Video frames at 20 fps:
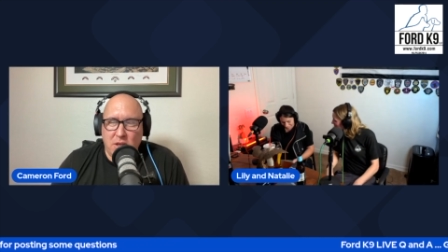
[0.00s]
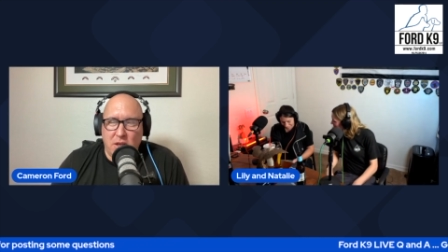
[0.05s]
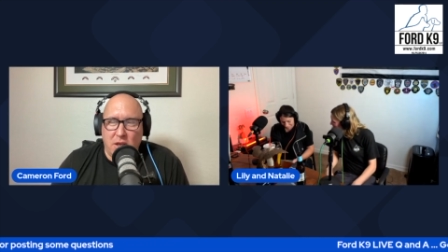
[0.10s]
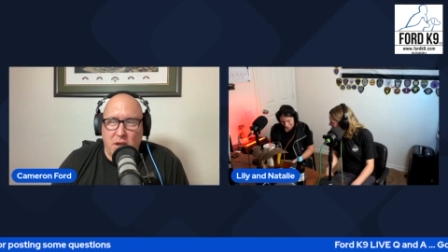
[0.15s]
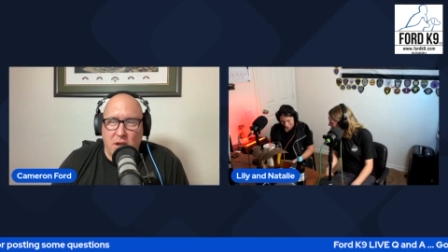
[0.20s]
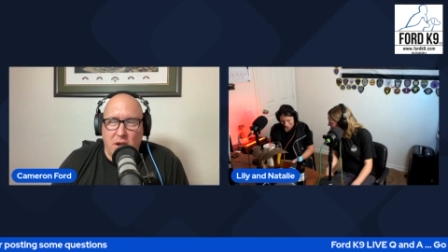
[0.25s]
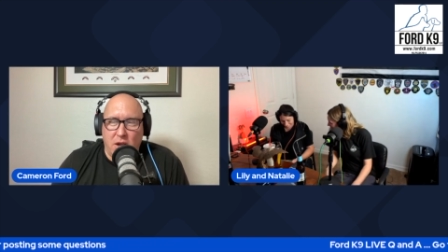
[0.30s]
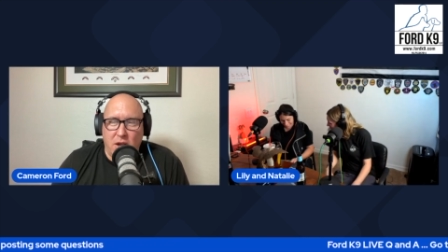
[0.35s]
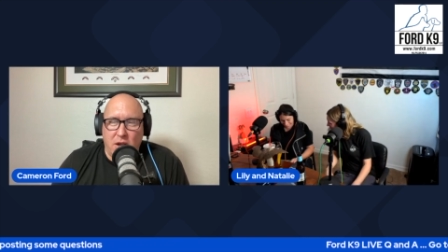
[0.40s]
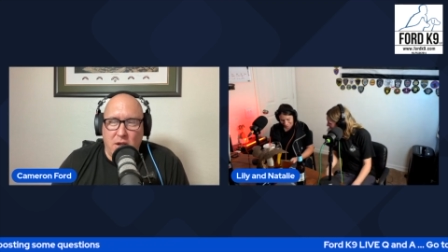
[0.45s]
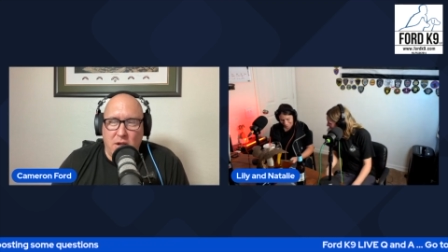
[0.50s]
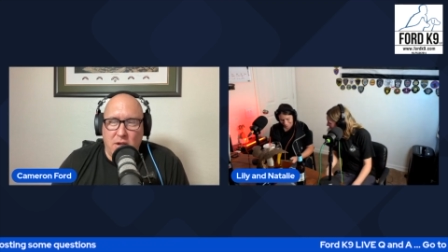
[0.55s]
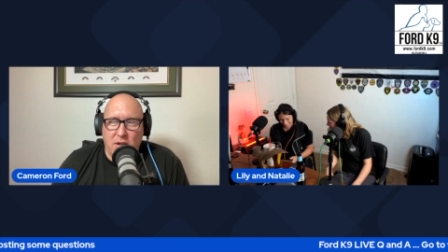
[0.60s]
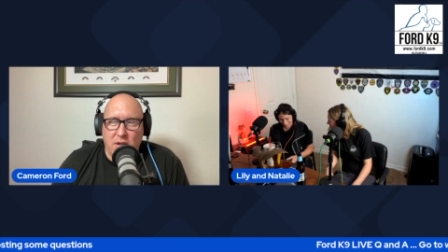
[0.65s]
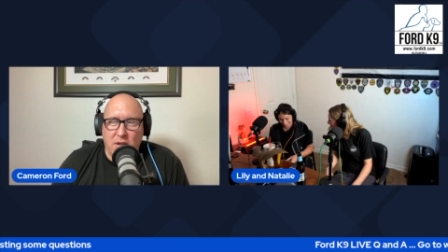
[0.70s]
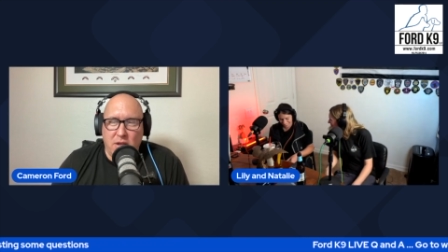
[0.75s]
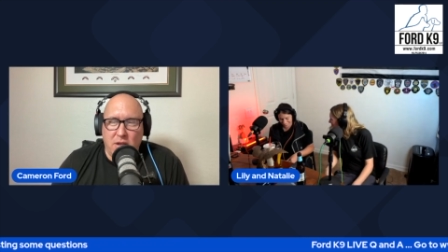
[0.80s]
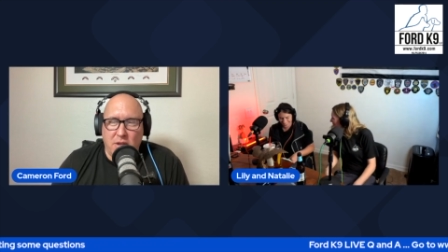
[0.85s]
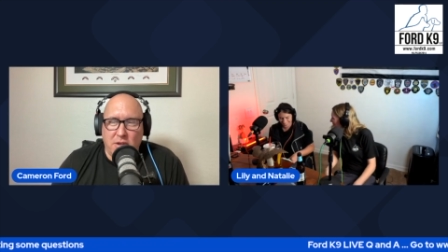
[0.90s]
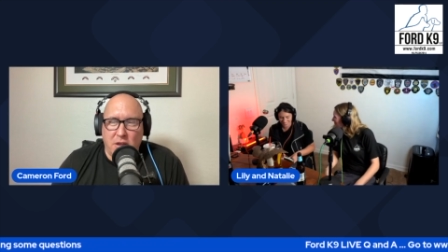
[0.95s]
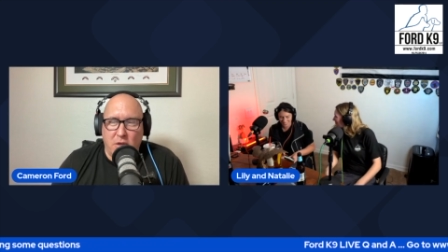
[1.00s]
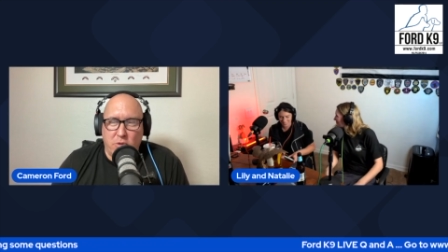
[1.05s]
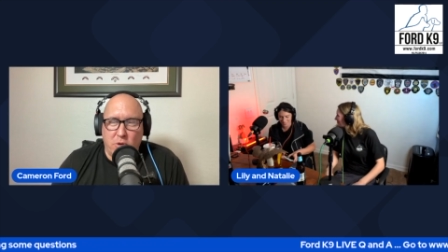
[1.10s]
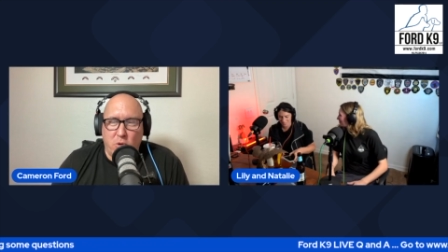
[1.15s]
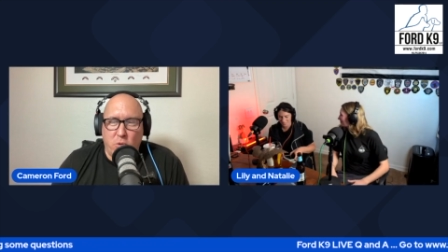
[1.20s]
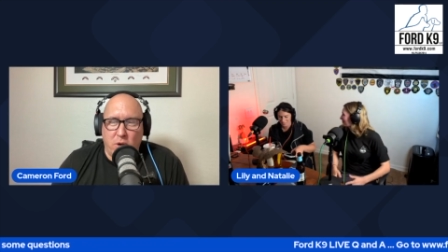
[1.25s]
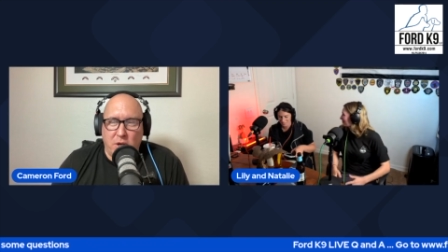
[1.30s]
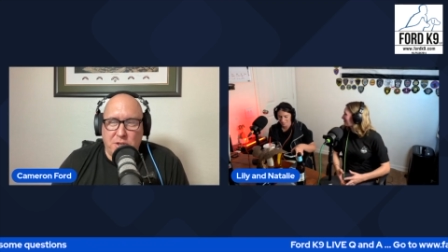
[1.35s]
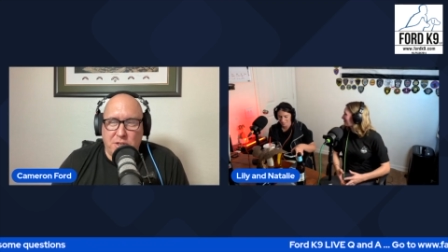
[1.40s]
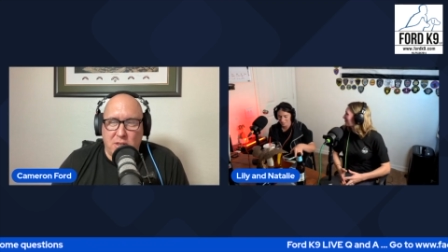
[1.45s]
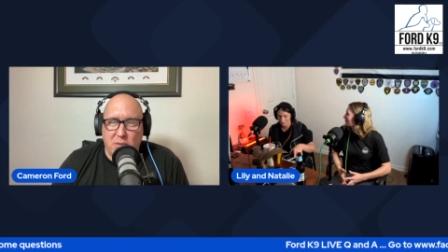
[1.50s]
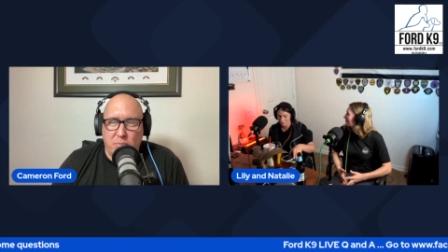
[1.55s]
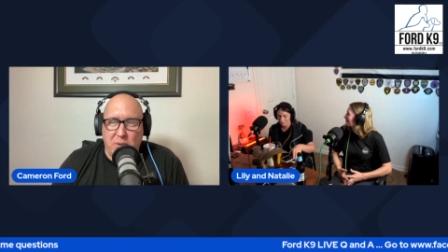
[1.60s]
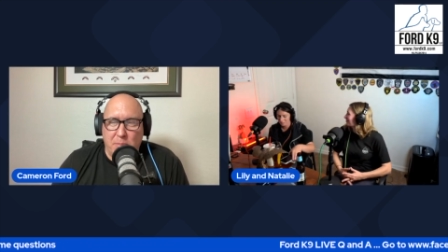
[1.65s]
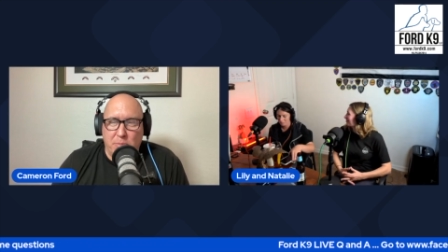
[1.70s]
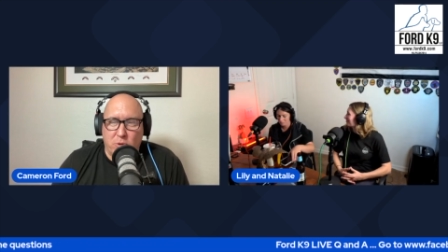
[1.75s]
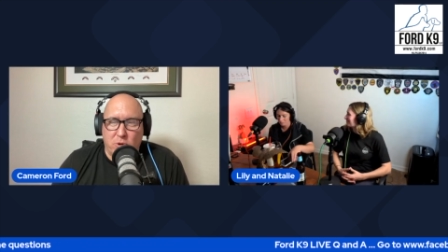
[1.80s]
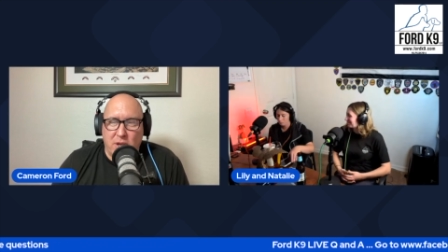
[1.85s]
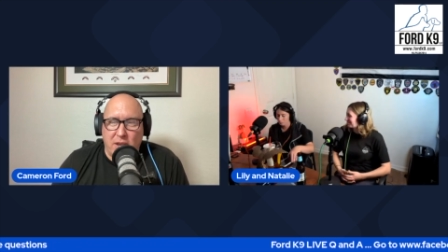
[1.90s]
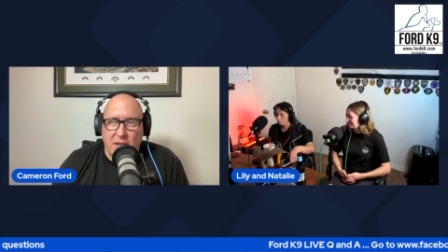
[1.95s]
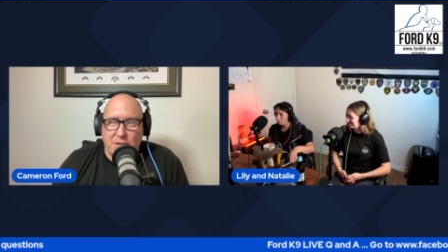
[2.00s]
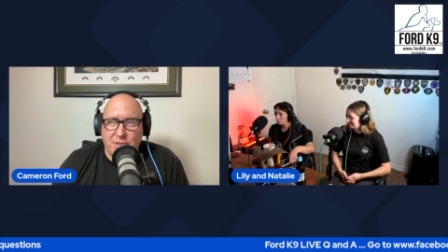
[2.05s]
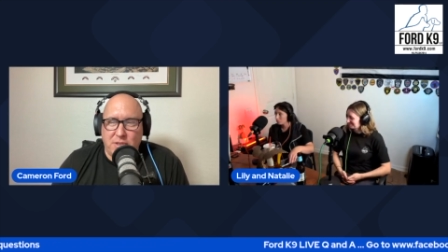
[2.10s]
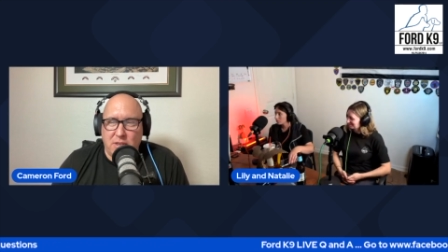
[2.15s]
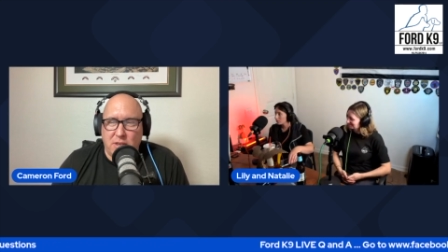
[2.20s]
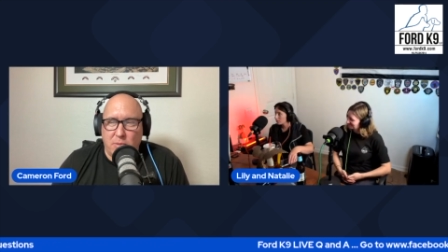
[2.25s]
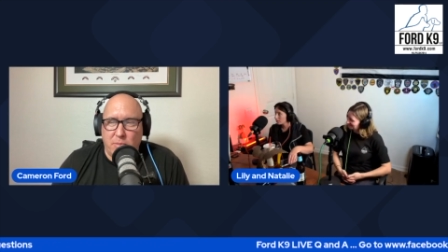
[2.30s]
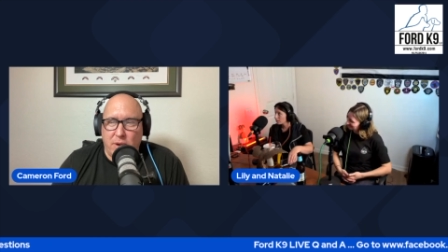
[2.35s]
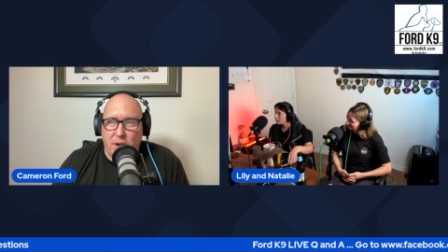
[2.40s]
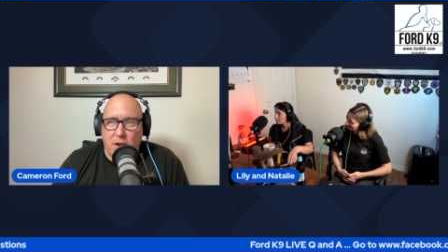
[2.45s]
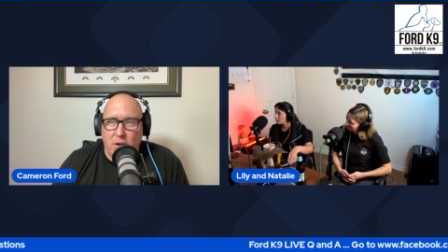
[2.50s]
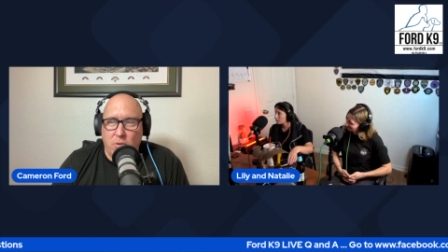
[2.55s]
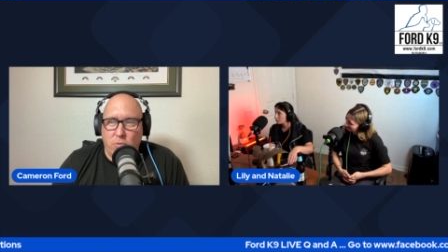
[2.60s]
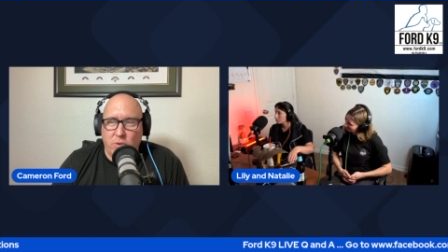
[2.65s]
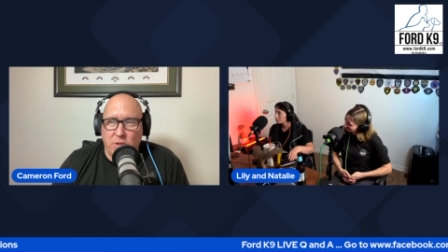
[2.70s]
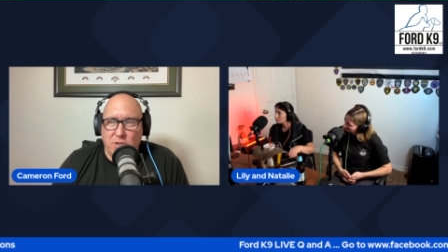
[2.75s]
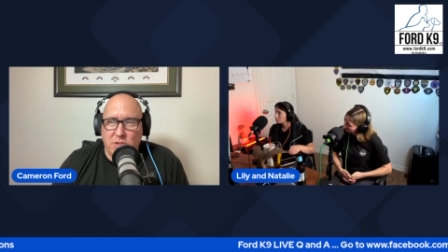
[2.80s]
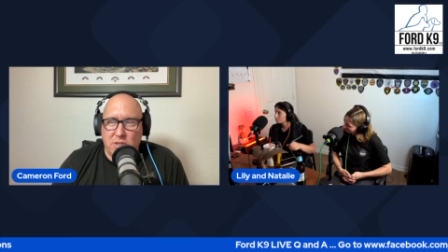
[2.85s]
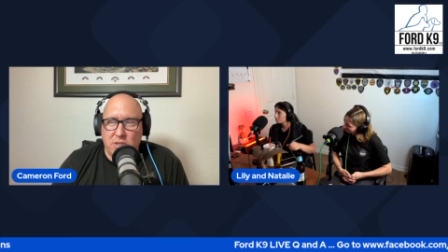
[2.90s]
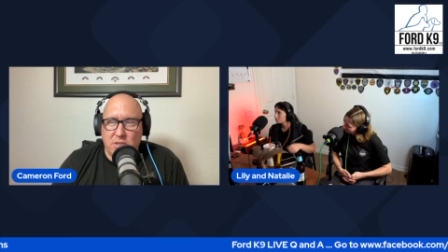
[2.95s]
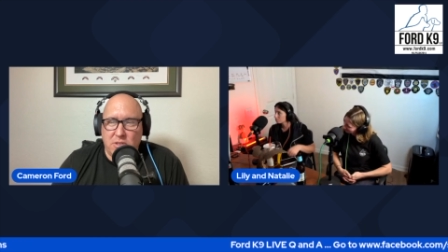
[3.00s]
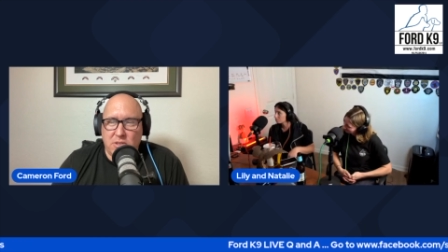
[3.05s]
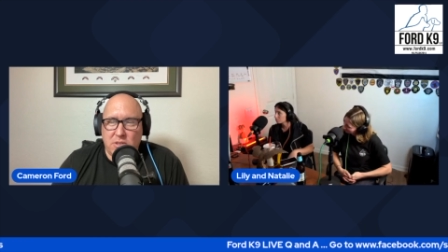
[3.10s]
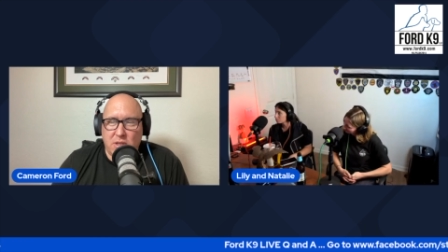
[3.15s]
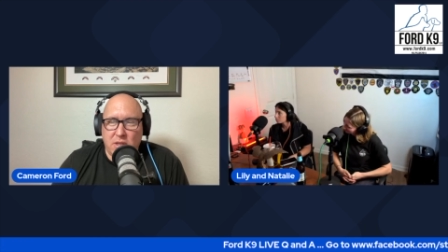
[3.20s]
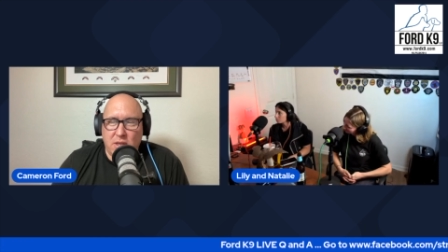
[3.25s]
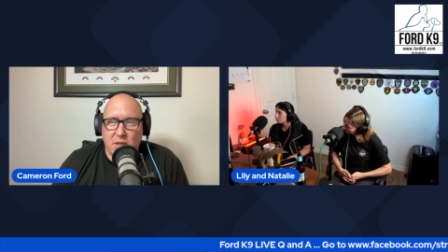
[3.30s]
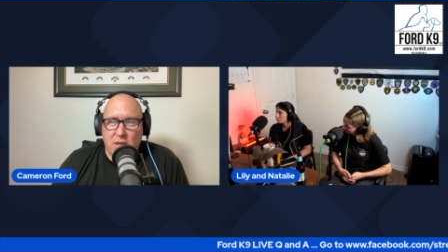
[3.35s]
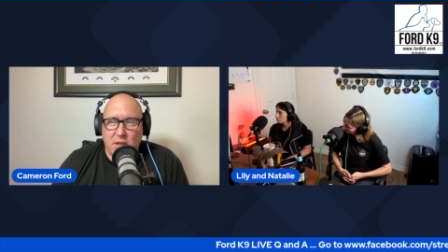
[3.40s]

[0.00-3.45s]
another question that people are asking about, which is,